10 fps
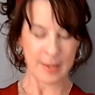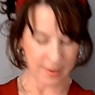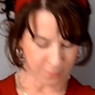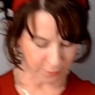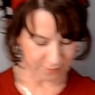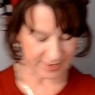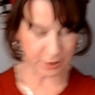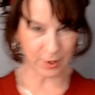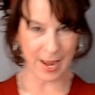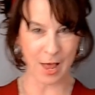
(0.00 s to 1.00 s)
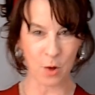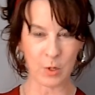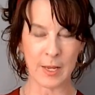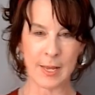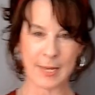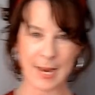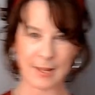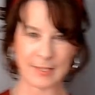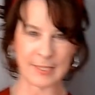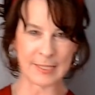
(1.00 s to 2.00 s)
If your feet are out, kind
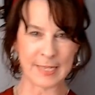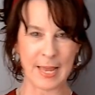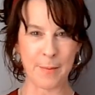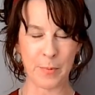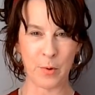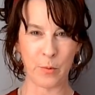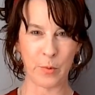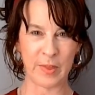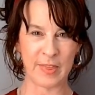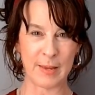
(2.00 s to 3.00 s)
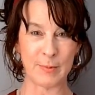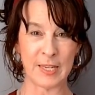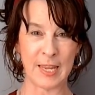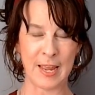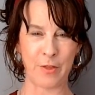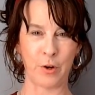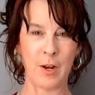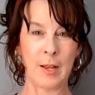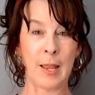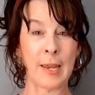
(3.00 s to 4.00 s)
of step with them together,
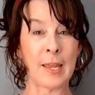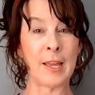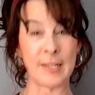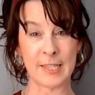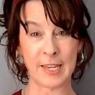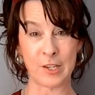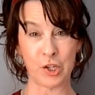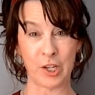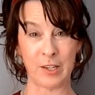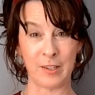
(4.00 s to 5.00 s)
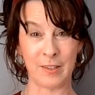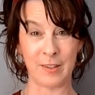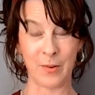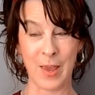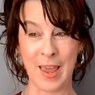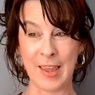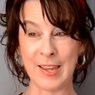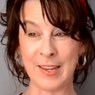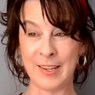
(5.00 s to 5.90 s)
like attention, okay?